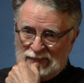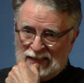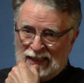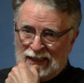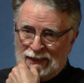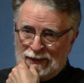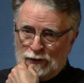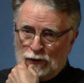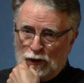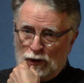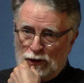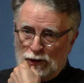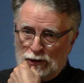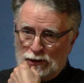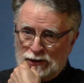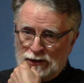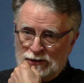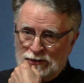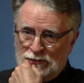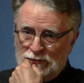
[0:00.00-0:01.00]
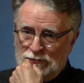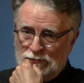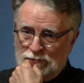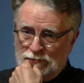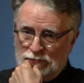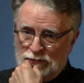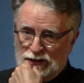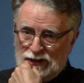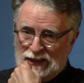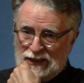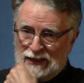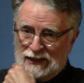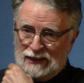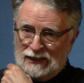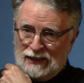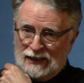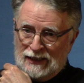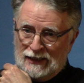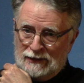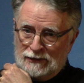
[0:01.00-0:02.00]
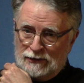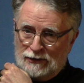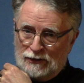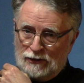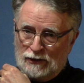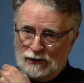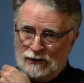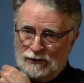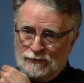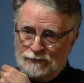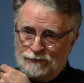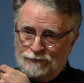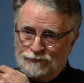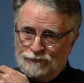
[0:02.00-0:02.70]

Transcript: I called, she didn't answer.